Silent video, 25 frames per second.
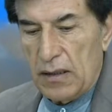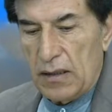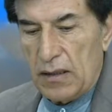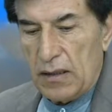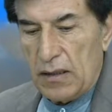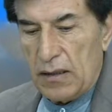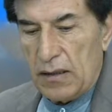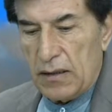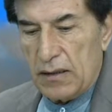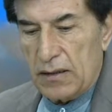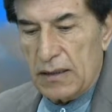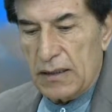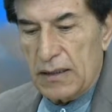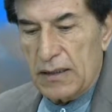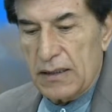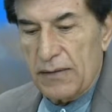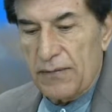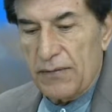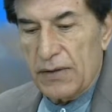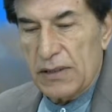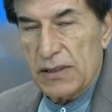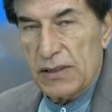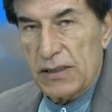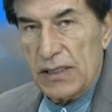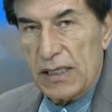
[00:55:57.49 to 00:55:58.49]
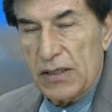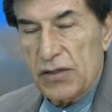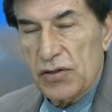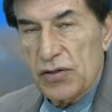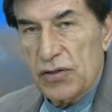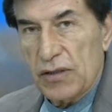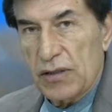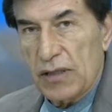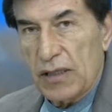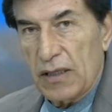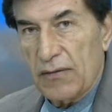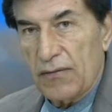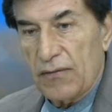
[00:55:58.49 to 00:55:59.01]
uh, the
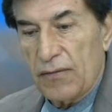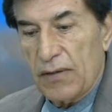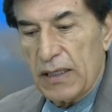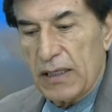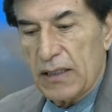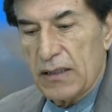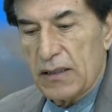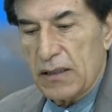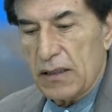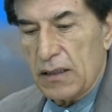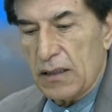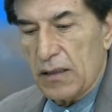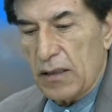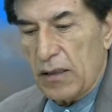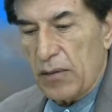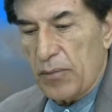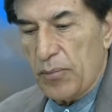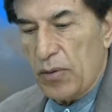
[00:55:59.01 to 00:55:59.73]
devastation inflicted